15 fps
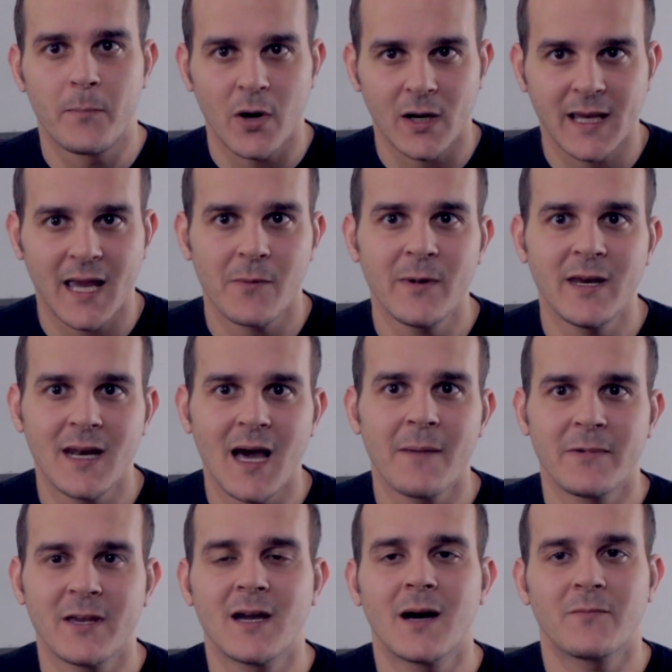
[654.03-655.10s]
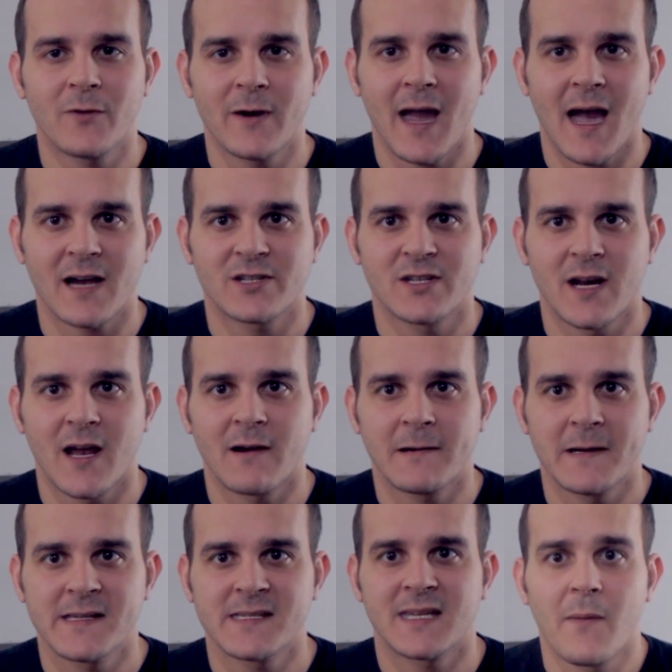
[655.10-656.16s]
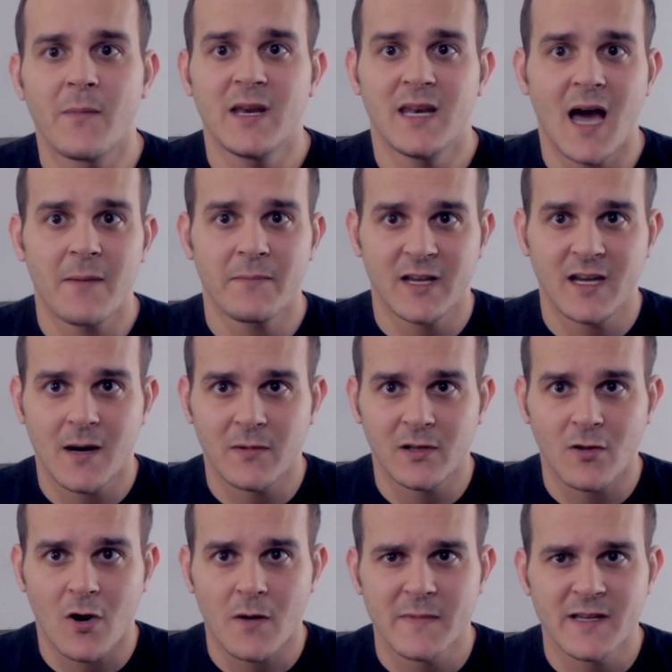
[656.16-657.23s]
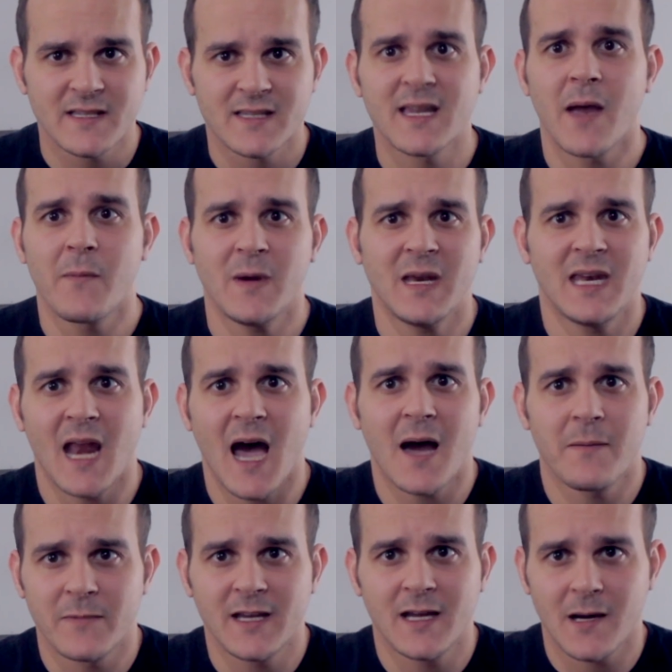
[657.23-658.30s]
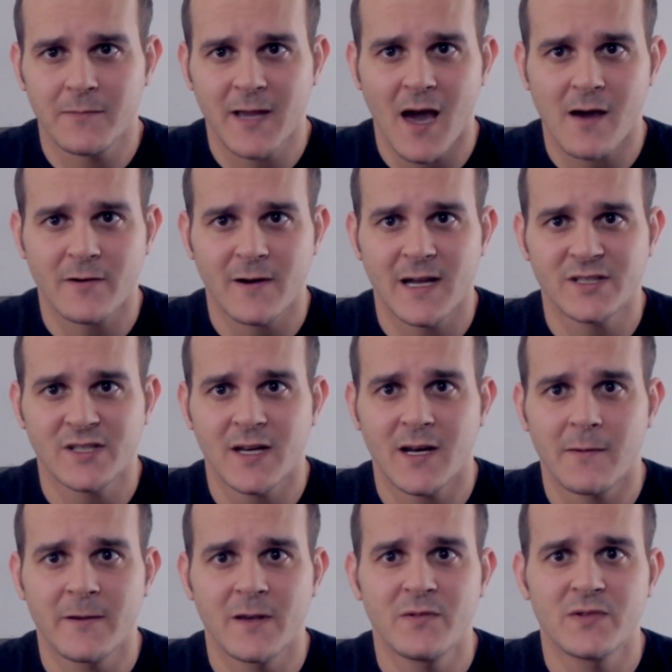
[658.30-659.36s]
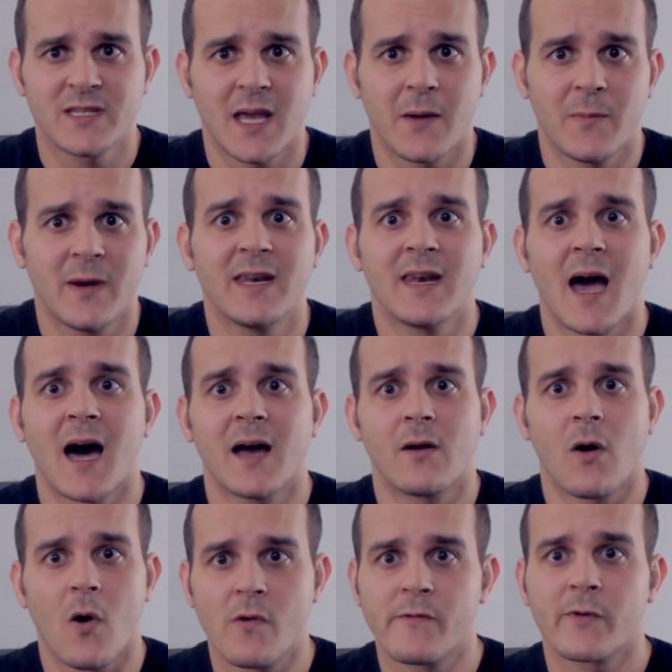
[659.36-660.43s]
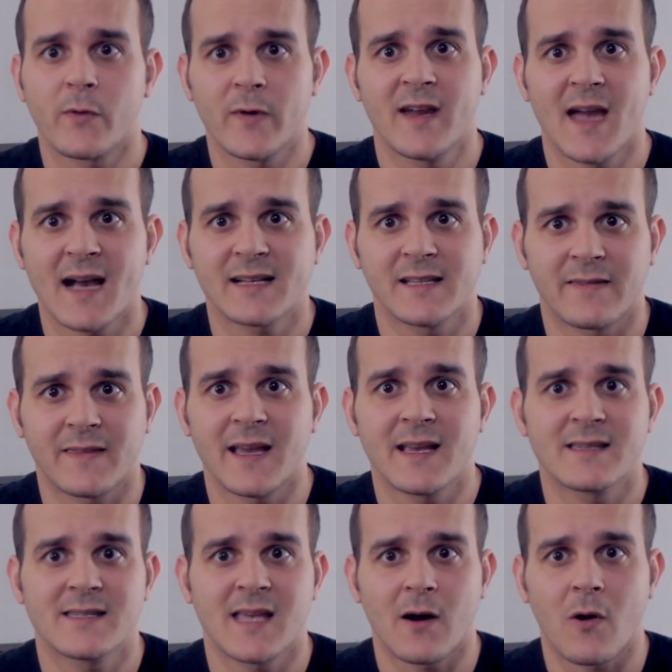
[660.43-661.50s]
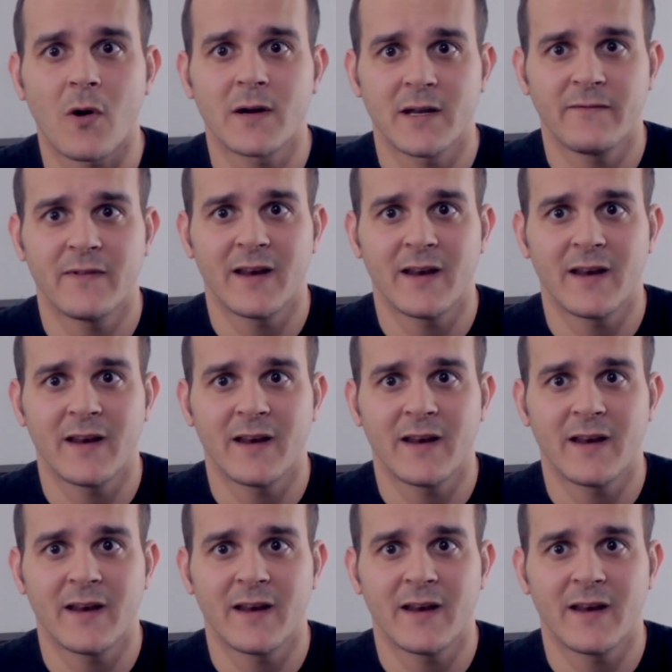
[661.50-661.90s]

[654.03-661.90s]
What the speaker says: But can we not become reactionaries? Can we not become alarmists? Can we not become counter-SJWs? Can we not overreact to things that aren't